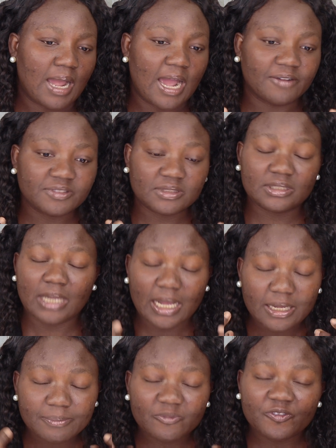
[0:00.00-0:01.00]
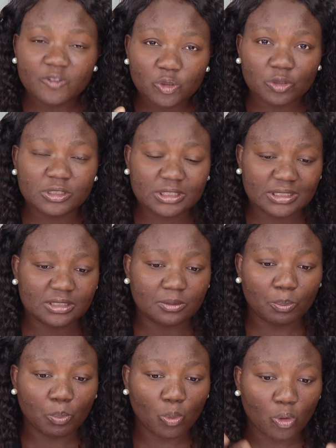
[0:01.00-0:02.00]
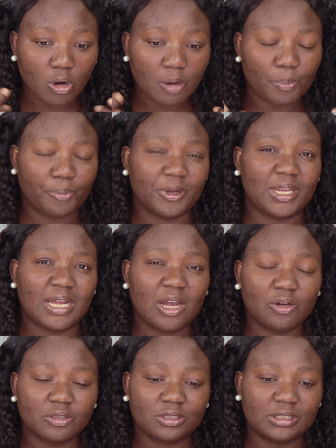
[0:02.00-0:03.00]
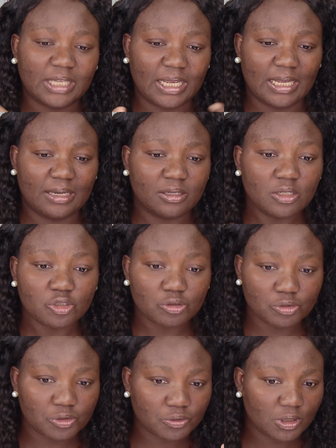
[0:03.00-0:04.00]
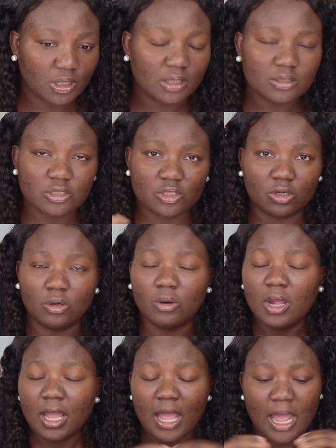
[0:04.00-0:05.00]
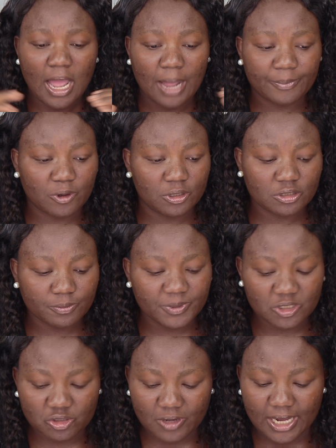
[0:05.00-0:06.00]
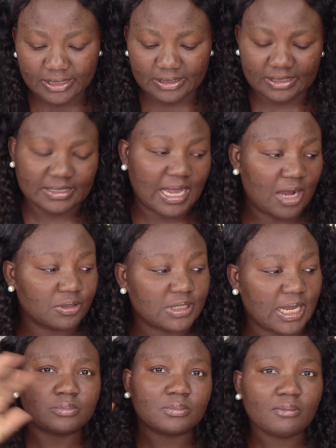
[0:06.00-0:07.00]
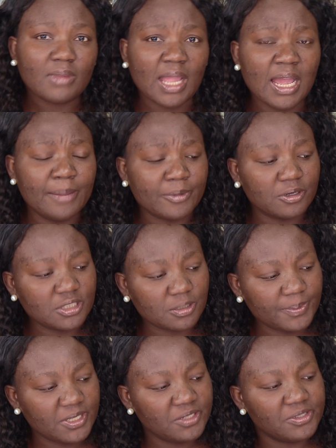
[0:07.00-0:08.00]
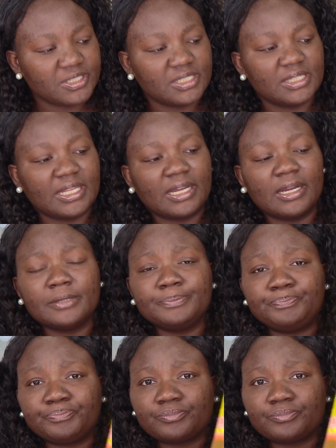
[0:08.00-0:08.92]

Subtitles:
I've noticed more breakout than usual. So I'm going to be trying this out, and I'm going to be using the